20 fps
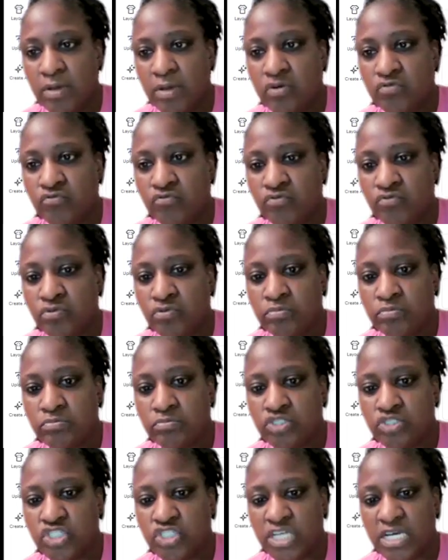I'm going to
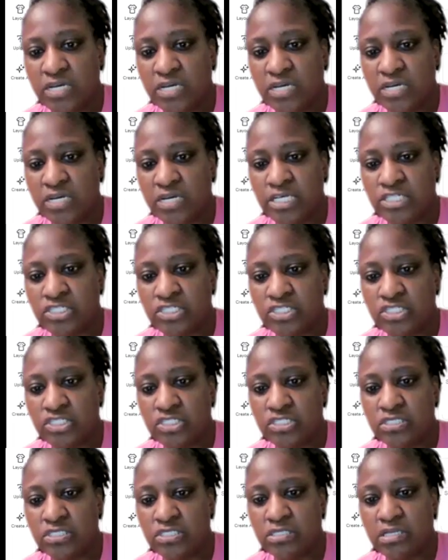group January
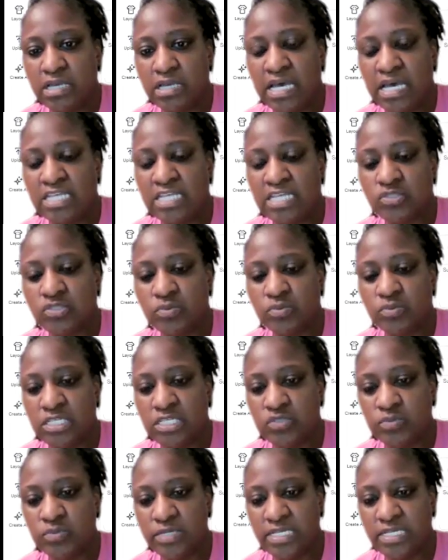and
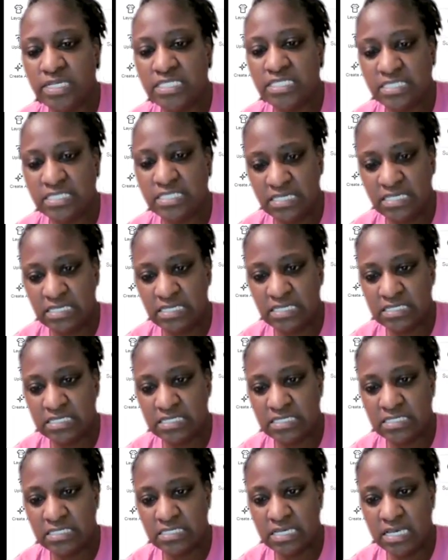
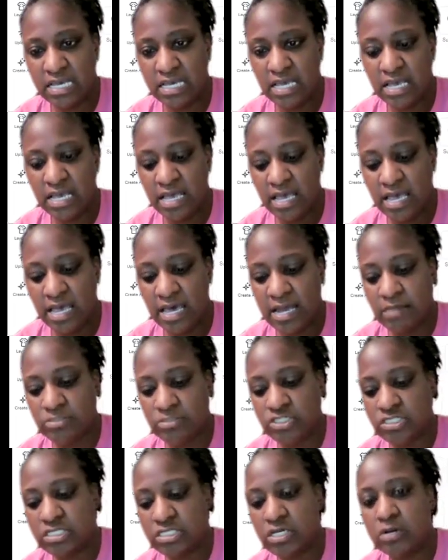2026.
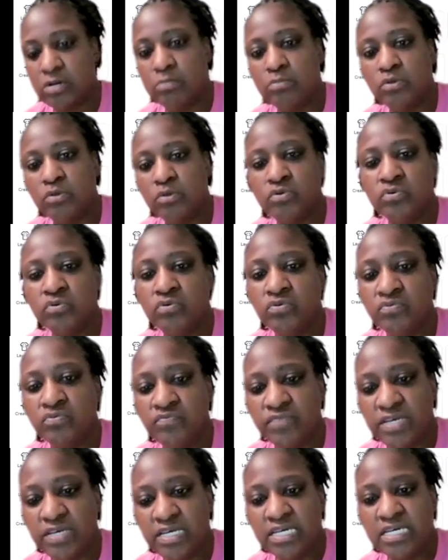And I'm just gonna
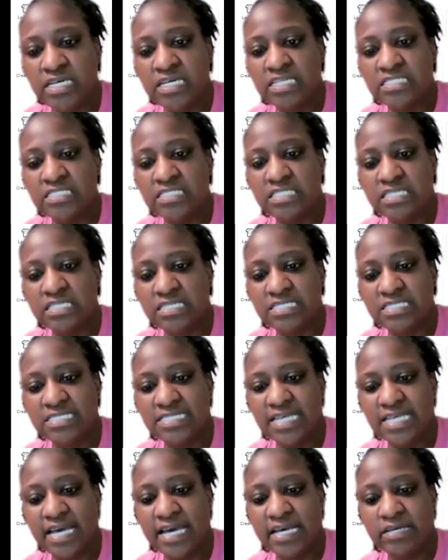move it
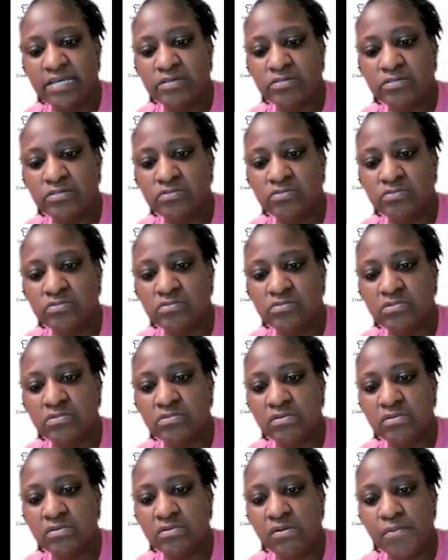
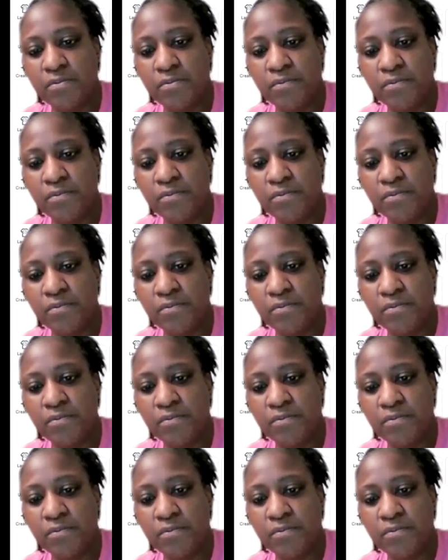down.